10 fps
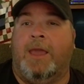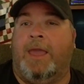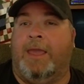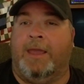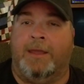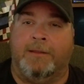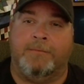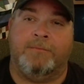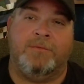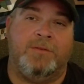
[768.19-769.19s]

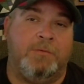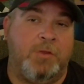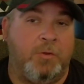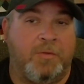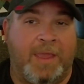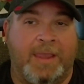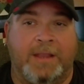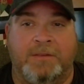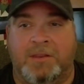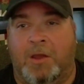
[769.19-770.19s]
and you
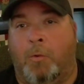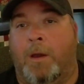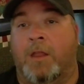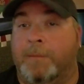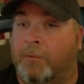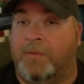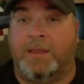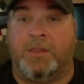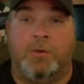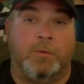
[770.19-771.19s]
thinking, you know, what other people
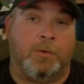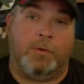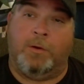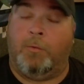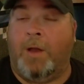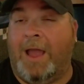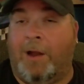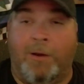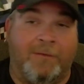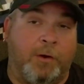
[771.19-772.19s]
think of you or
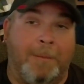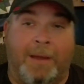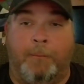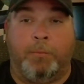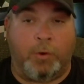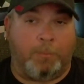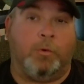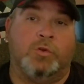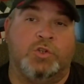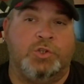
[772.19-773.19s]
however about your
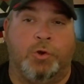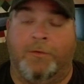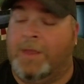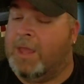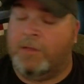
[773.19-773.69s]
purchasing your RV.